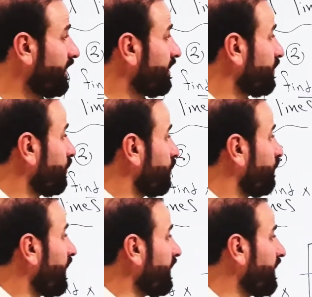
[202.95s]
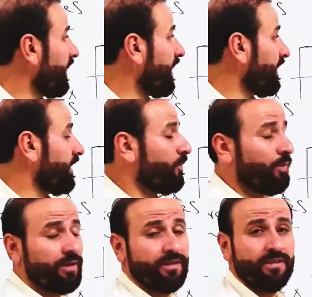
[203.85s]
So to find the angle
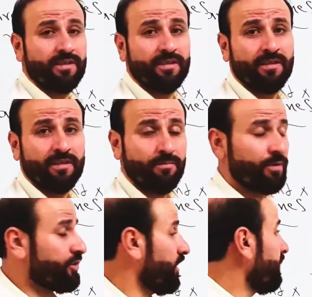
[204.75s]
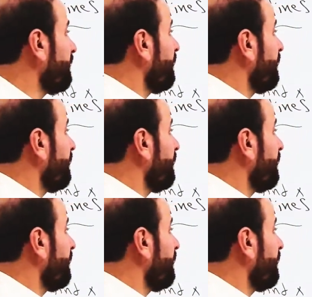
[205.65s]
1 measure,